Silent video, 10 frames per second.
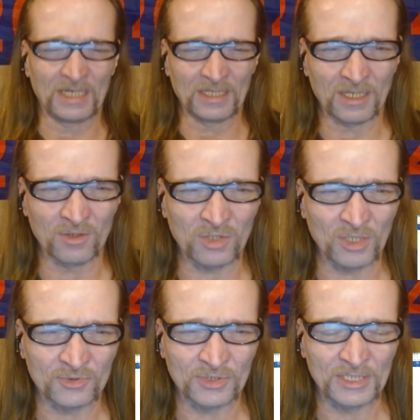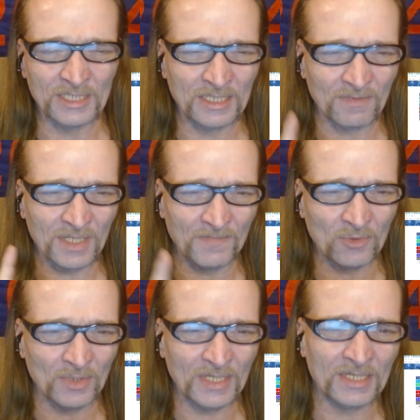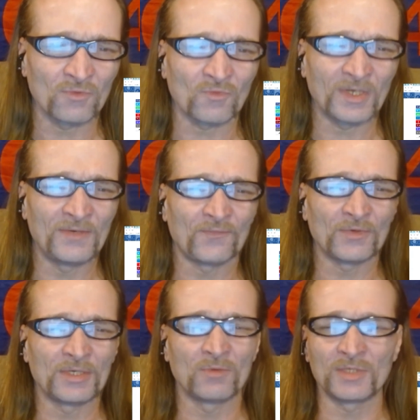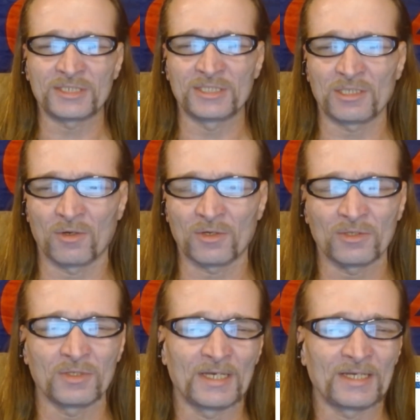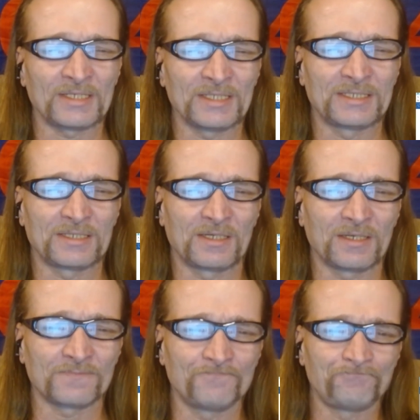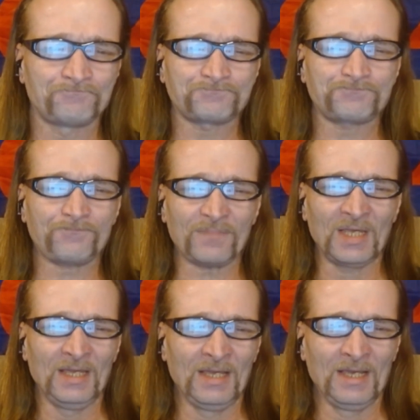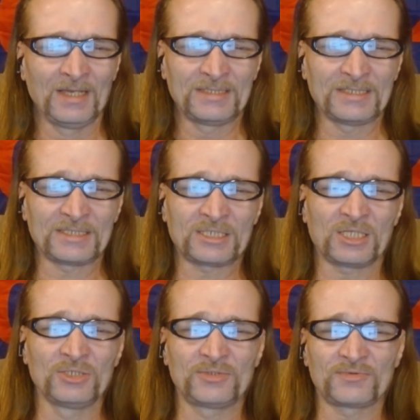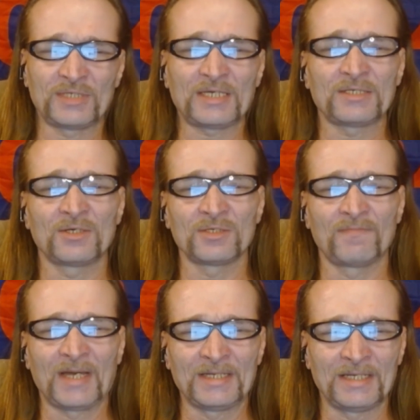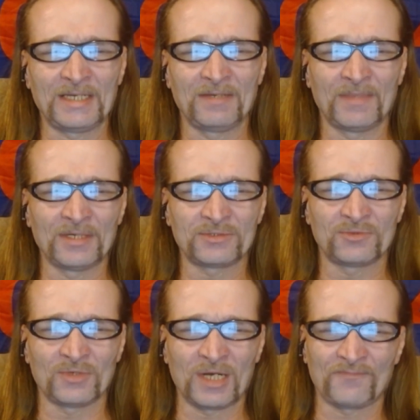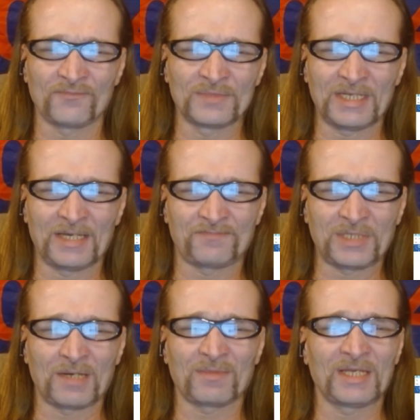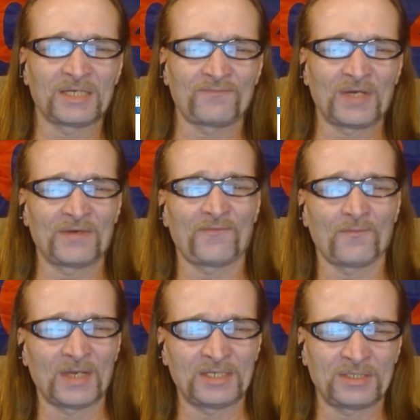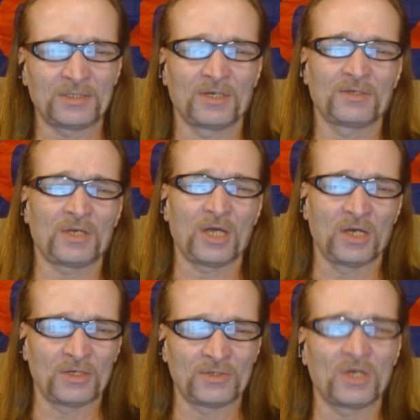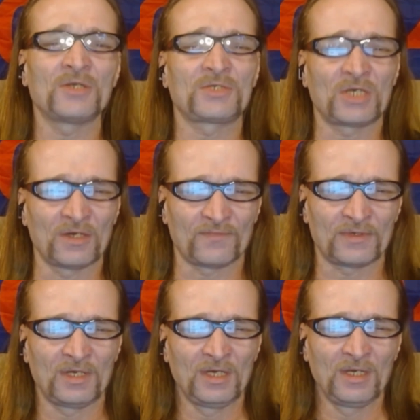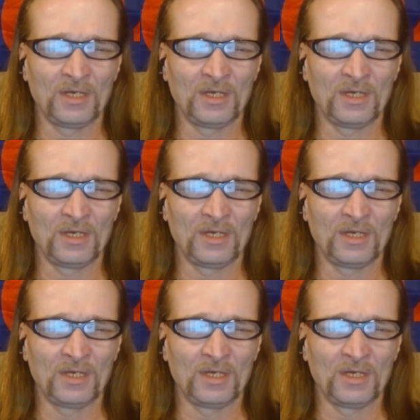getting a little closer to the end. But let me go ahead and read for you what this article actually says. It says, exclusive second Hunter Biden email to drop from the laptop, classified information uncovered.